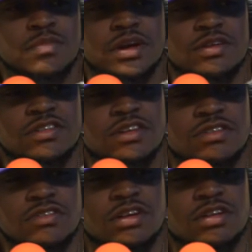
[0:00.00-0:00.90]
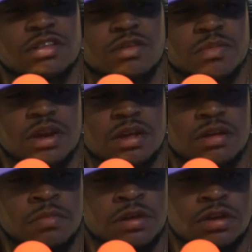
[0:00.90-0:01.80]
But it was good though, man.
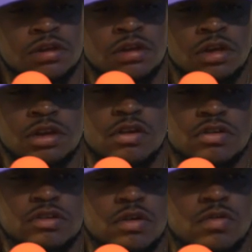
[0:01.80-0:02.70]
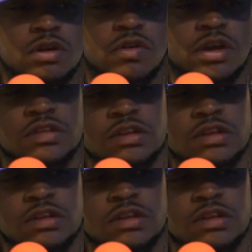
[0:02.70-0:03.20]
The show went great.